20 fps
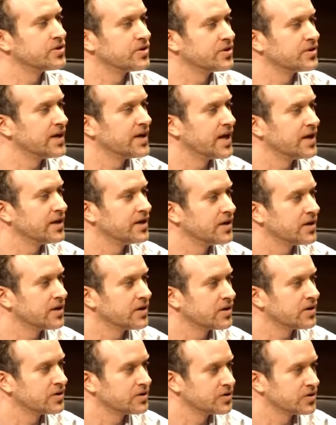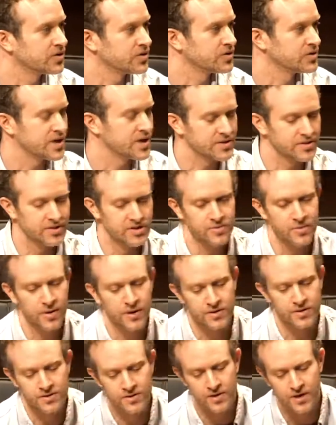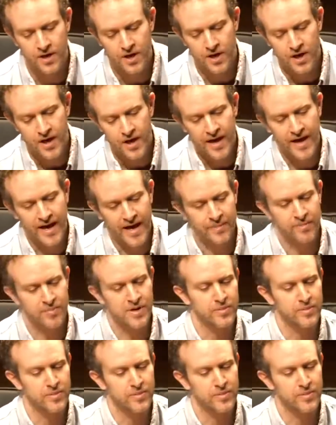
during that year or during those last 6 months. And